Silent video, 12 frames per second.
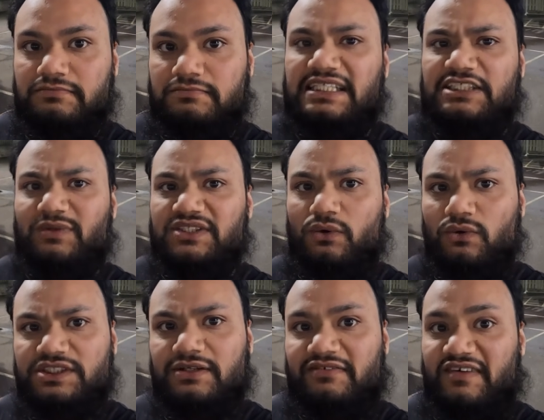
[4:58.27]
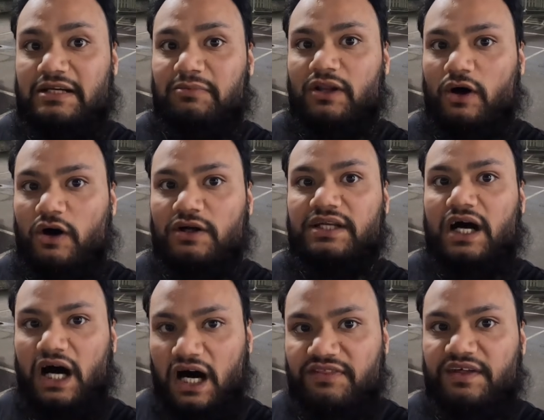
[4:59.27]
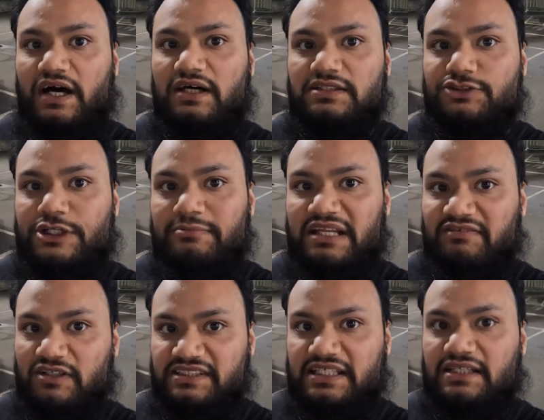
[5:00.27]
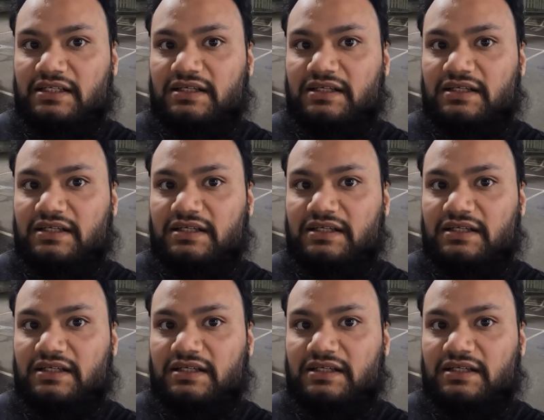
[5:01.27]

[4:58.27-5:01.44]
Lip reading: and it was also available on other trim levels.